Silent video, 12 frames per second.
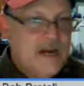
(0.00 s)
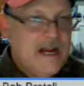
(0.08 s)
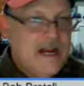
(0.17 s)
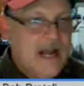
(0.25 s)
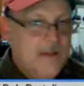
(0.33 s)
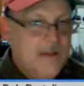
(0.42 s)

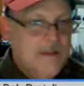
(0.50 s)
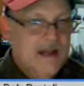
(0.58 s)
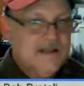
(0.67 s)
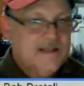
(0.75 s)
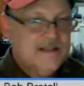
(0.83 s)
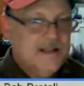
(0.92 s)
free
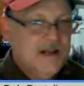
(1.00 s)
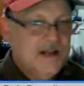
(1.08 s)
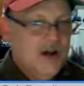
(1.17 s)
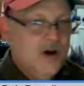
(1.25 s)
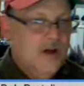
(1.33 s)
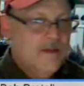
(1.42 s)
comics,
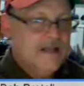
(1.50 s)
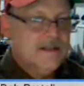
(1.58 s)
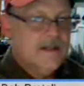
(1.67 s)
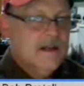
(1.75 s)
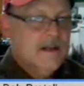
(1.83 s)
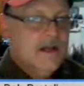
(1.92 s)
all this.